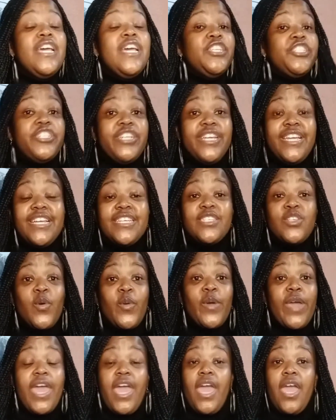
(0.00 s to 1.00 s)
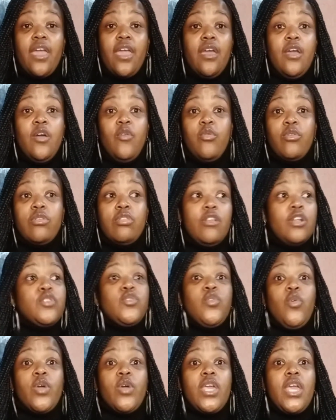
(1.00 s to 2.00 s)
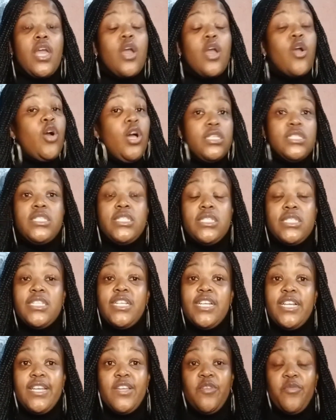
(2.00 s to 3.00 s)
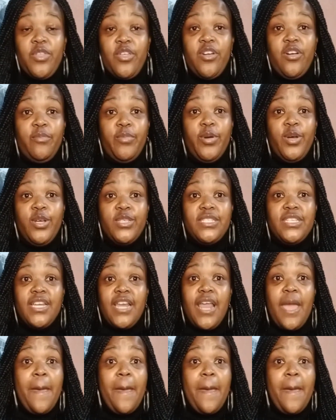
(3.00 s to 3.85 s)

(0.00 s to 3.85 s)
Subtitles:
She is okay with not talking consistently with her person.